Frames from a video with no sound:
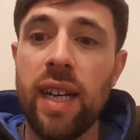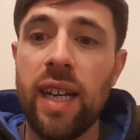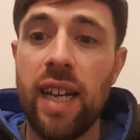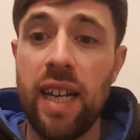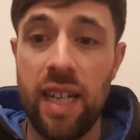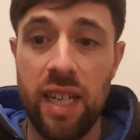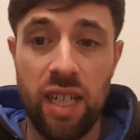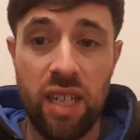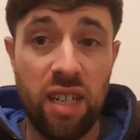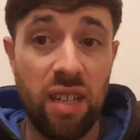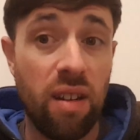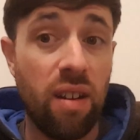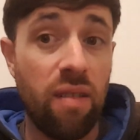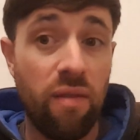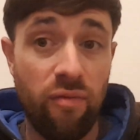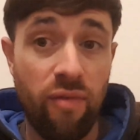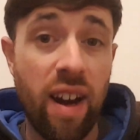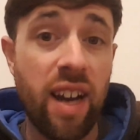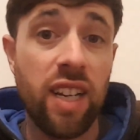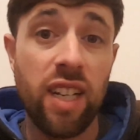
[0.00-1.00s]
it's
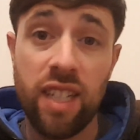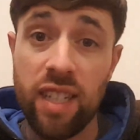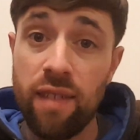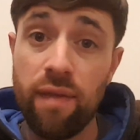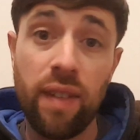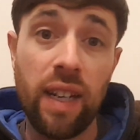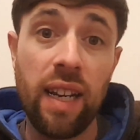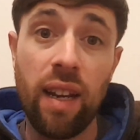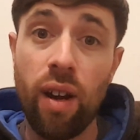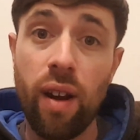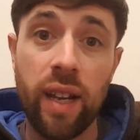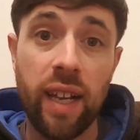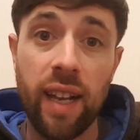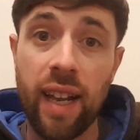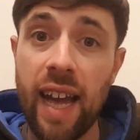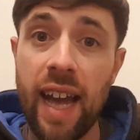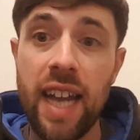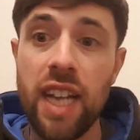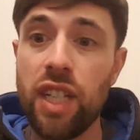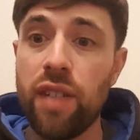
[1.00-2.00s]
relatively like a
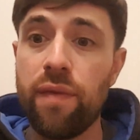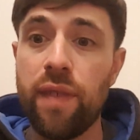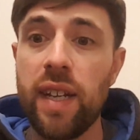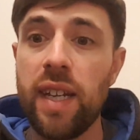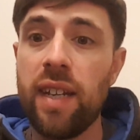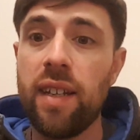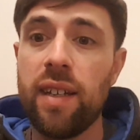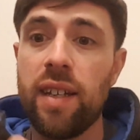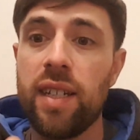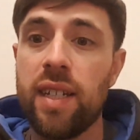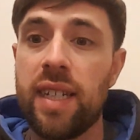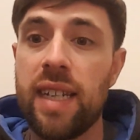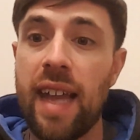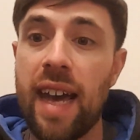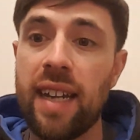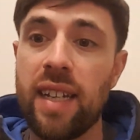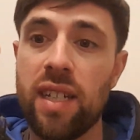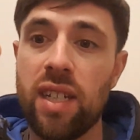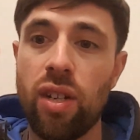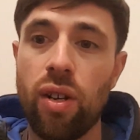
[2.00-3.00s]
cage feeder, it's
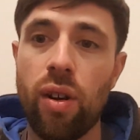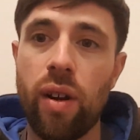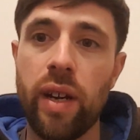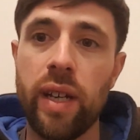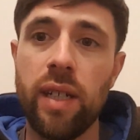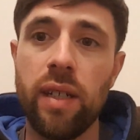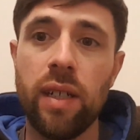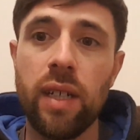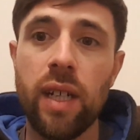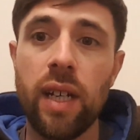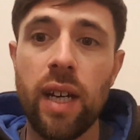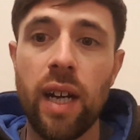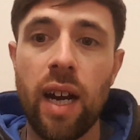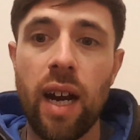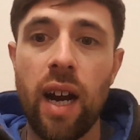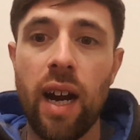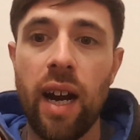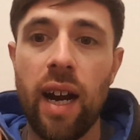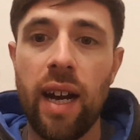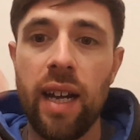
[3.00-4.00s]
that design.
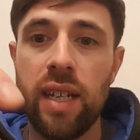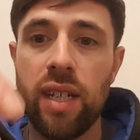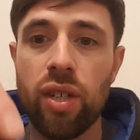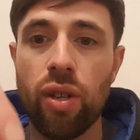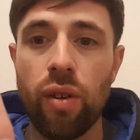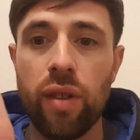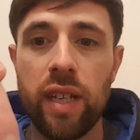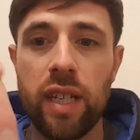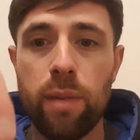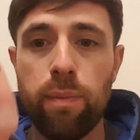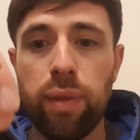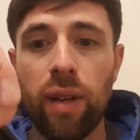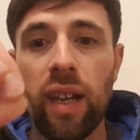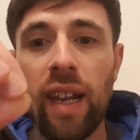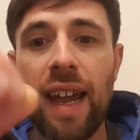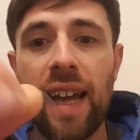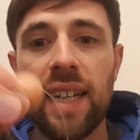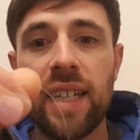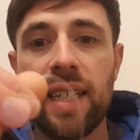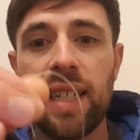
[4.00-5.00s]
It's got this
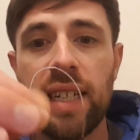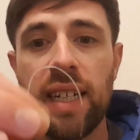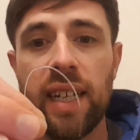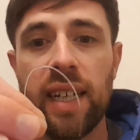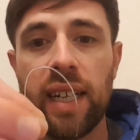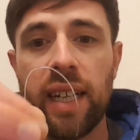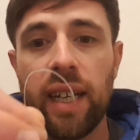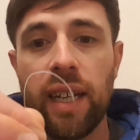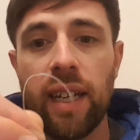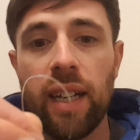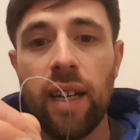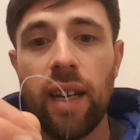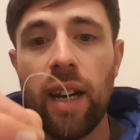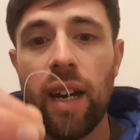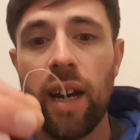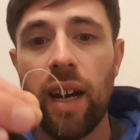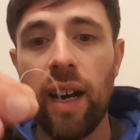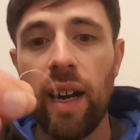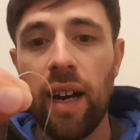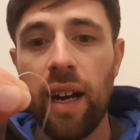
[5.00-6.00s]
plastic
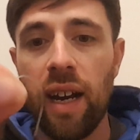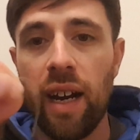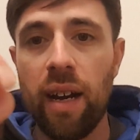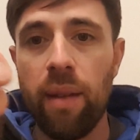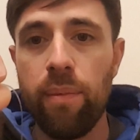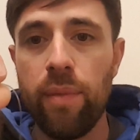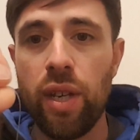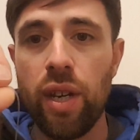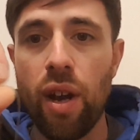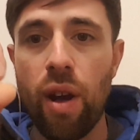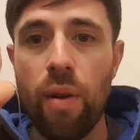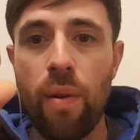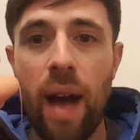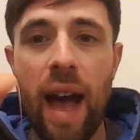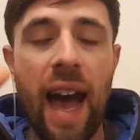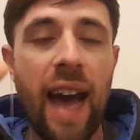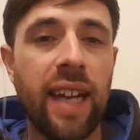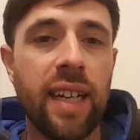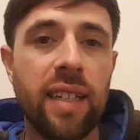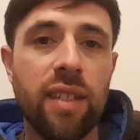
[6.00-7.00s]

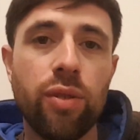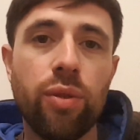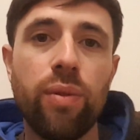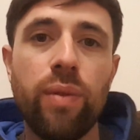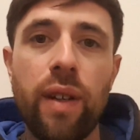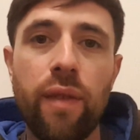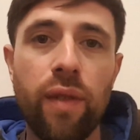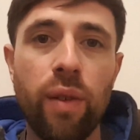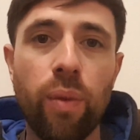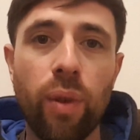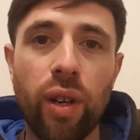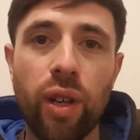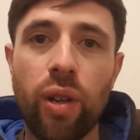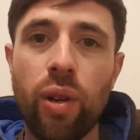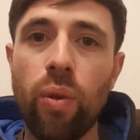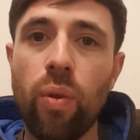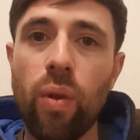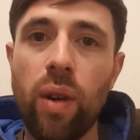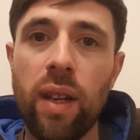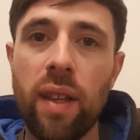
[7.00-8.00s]
handle, if you want to
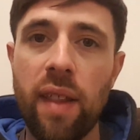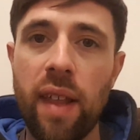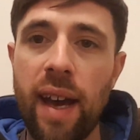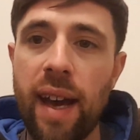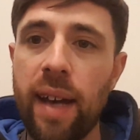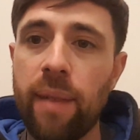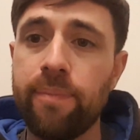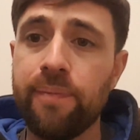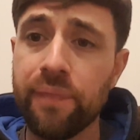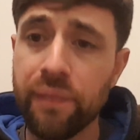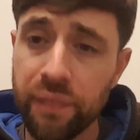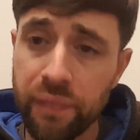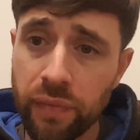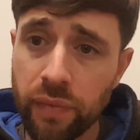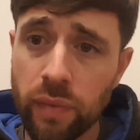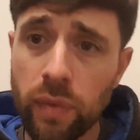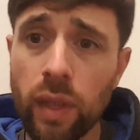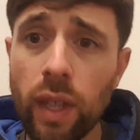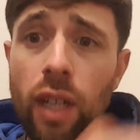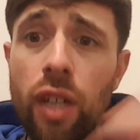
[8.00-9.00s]
call it that.
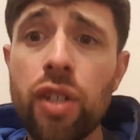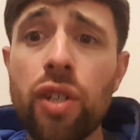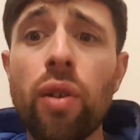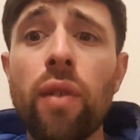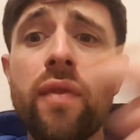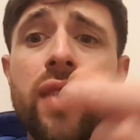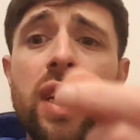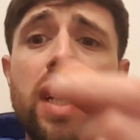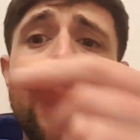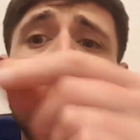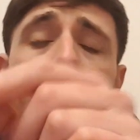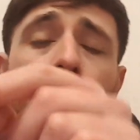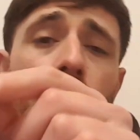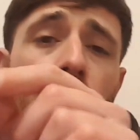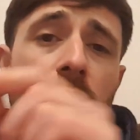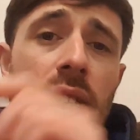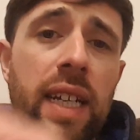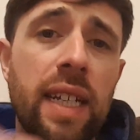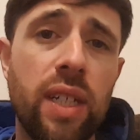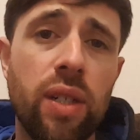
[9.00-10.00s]
So obviously you
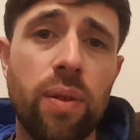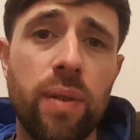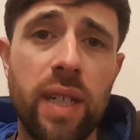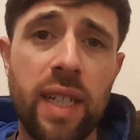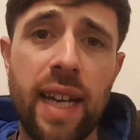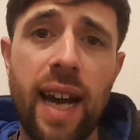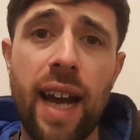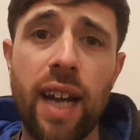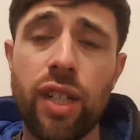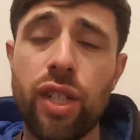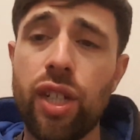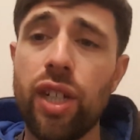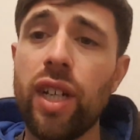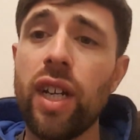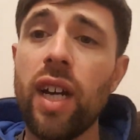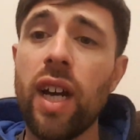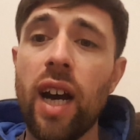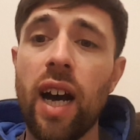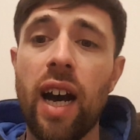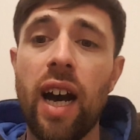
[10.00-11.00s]
would need to attach
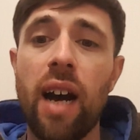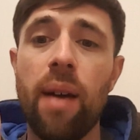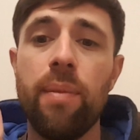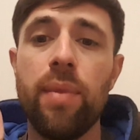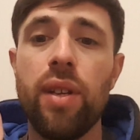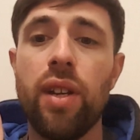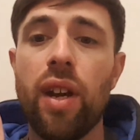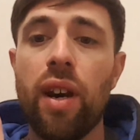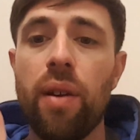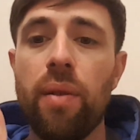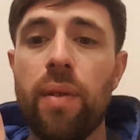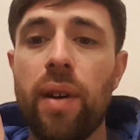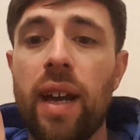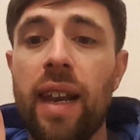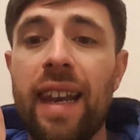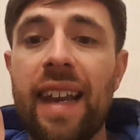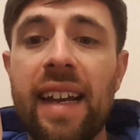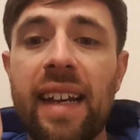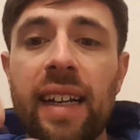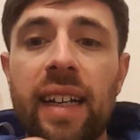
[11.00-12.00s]
a
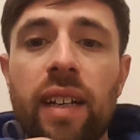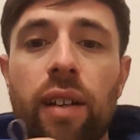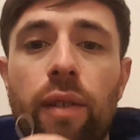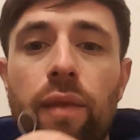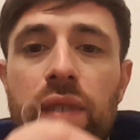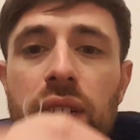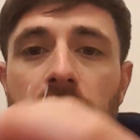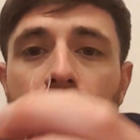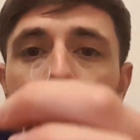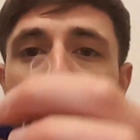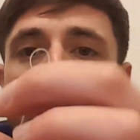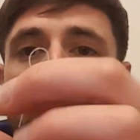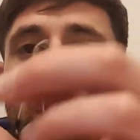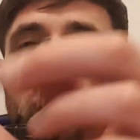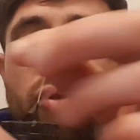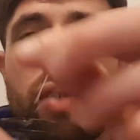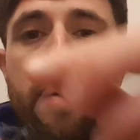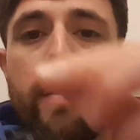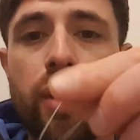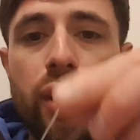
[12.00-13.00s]
link of some
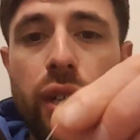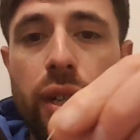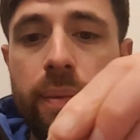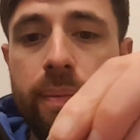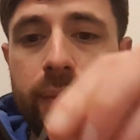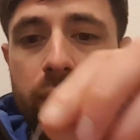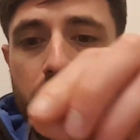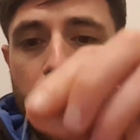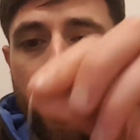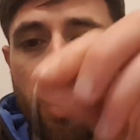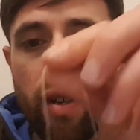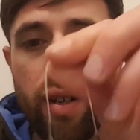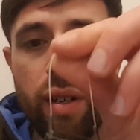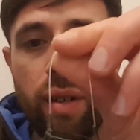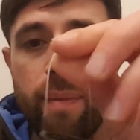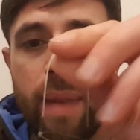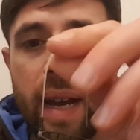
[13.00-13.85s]
description to go on your